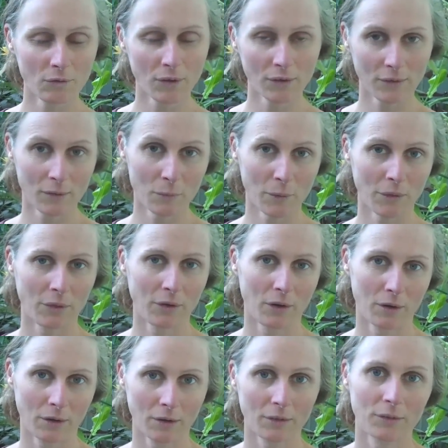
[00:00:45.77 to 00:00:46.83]
visit with the
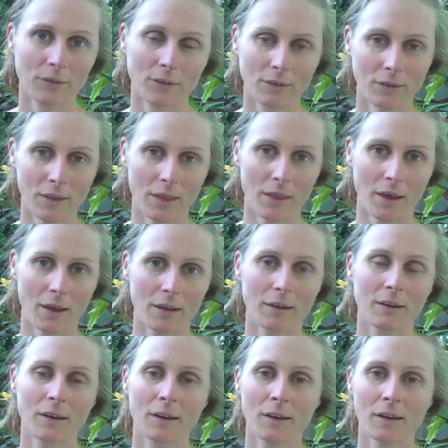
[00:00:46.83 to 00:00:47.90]
artists that
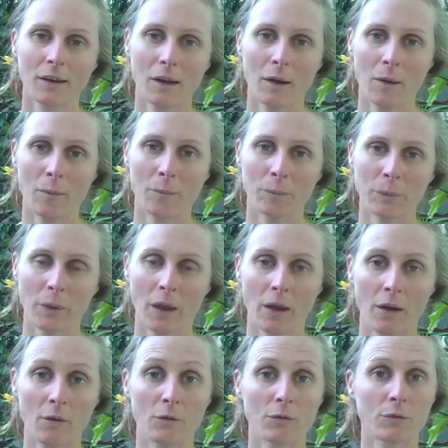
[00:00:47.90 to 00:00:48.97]
um,
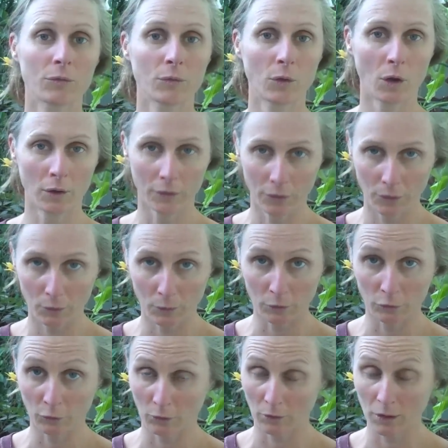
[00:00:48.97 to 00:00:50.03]
have gone through a
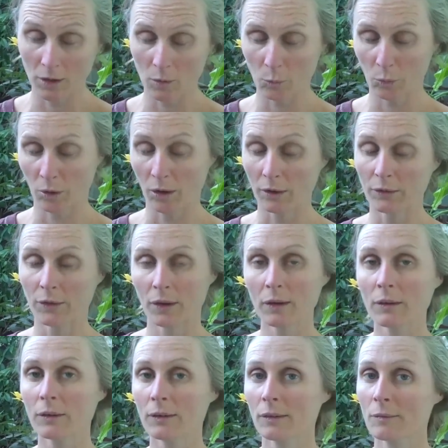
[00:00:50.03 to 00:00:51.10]
jurying
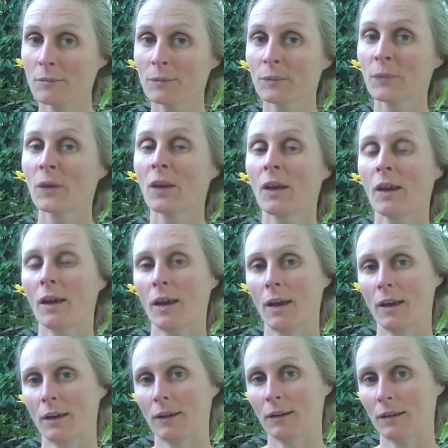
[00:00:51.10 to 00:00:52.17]
process
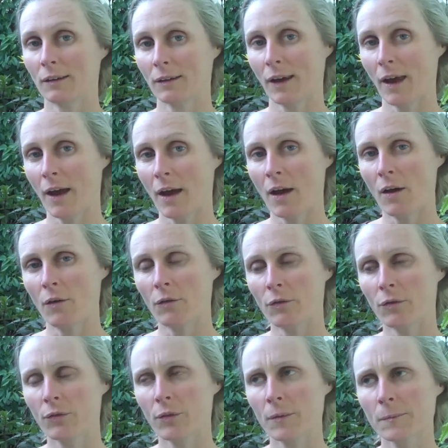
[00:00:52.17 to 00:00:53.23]
and
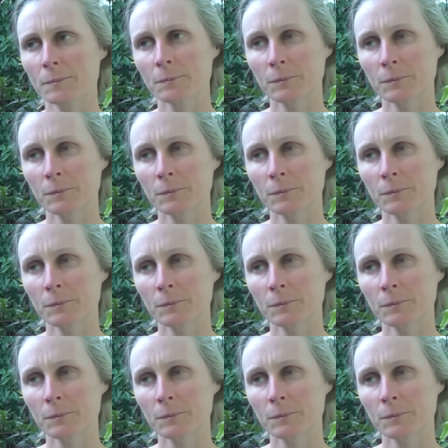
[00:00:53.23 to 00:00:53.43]
have